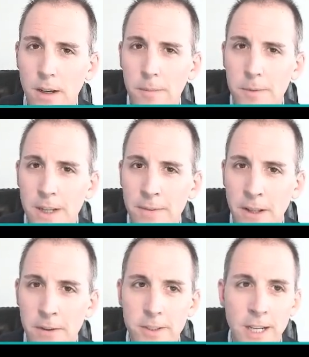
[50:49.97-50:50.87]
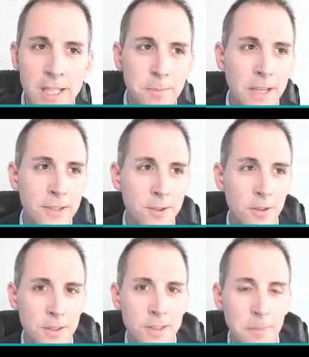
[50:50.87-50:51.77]
stuff in other states, but that's
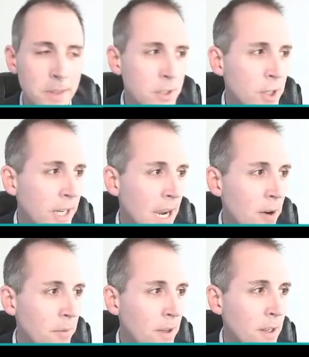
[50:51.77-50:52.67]
certainly something to check out.